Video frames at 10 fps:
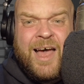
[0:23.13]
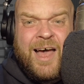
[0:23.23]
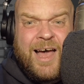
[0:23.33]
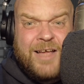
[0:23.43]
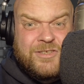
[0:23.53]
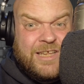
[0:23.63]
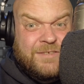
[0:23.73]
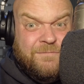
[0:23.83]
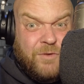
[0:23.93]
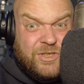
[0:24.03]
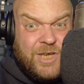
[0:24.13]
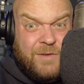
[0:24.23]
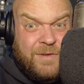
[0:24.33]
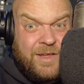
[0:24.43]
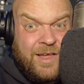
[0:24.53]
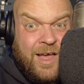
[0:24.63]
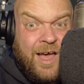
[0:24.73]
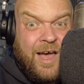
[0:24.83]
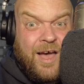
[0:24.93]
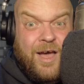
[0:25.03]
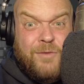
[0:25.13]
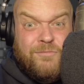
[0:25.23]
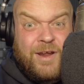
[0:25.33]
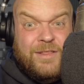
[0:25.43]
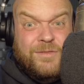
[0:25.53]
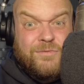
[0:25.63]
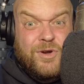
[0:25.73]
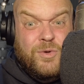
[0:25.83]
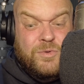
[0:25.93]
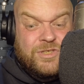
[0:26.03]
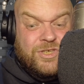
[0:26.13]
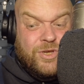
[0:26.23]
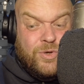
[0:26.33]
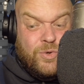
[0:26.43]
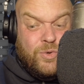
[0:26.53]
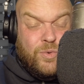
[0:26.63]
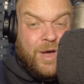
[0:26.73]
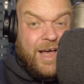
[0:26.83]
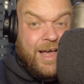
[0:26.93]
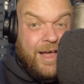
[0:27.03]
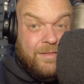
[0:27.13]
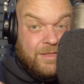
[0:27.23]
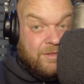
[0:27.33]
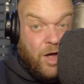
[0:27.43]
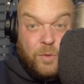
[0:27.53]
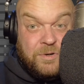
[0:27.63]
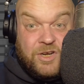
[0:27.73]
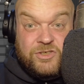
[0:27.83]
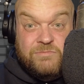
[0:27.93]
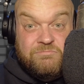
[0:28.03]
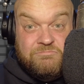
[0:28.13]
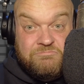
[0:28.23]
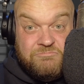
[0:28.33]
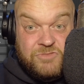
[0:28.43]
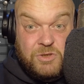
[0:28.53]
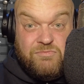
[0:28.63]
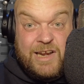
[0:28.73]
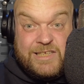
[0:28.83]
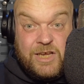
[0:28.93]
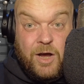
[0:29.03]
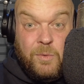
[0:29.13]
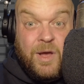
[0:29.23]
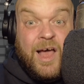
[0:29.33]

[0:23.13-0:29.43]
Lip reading: So that's voiceover right through to the whole production. So it's ready to go,